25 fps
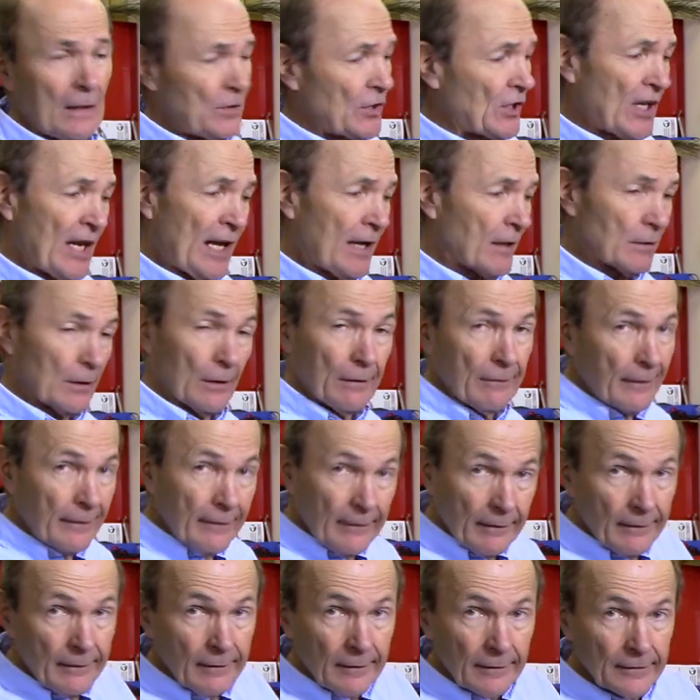You can't glue
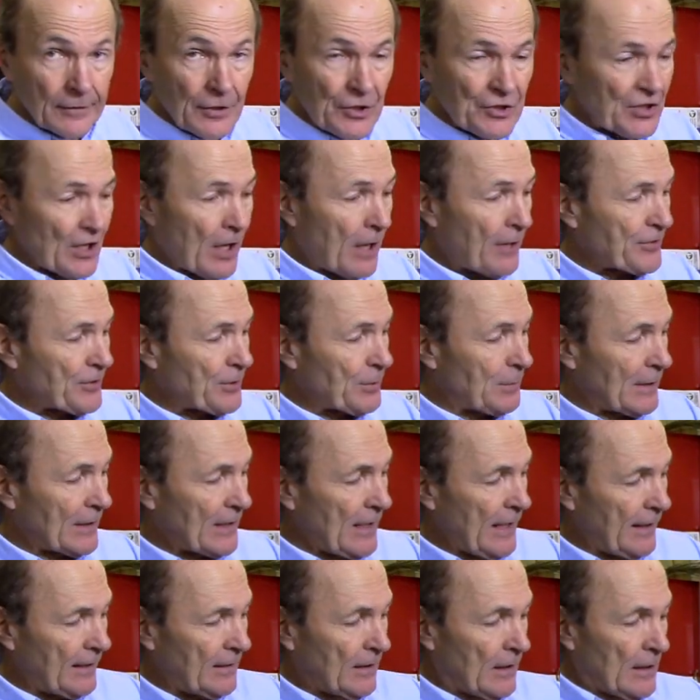it. It'll just saw through
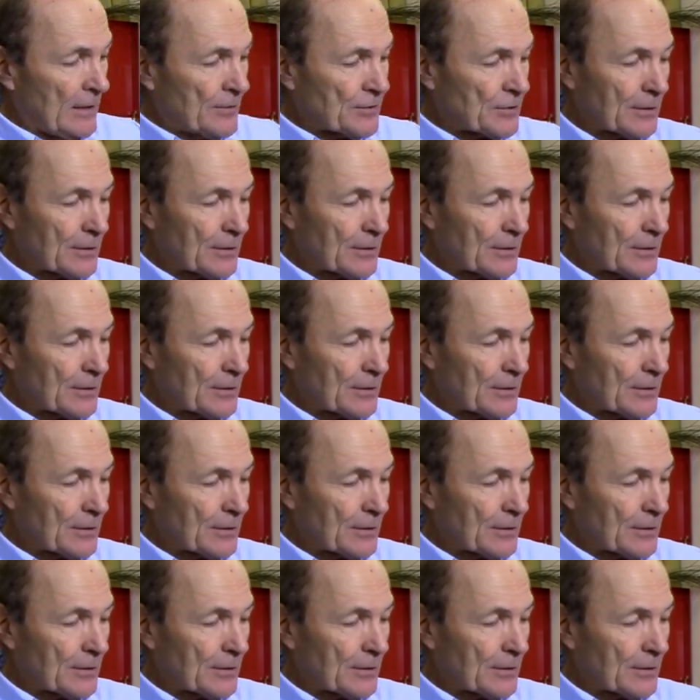again.